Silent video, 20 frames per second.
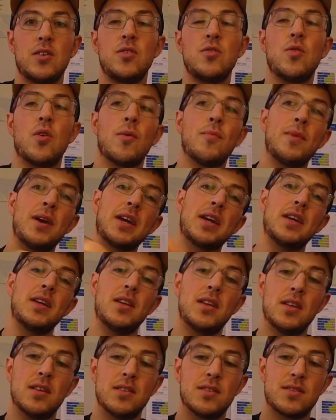You are
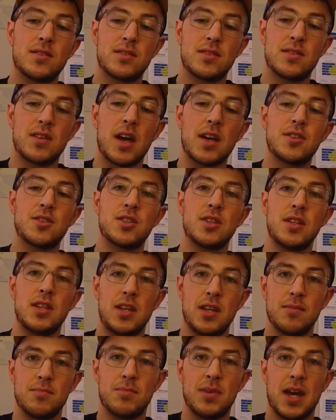making such
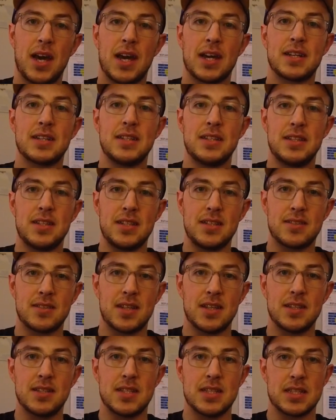an impact in these
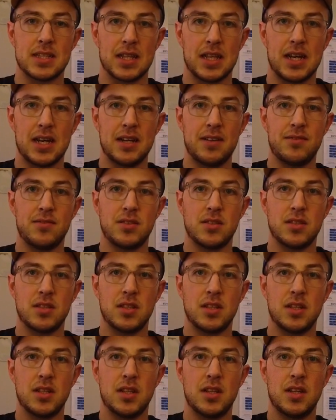kids' lives.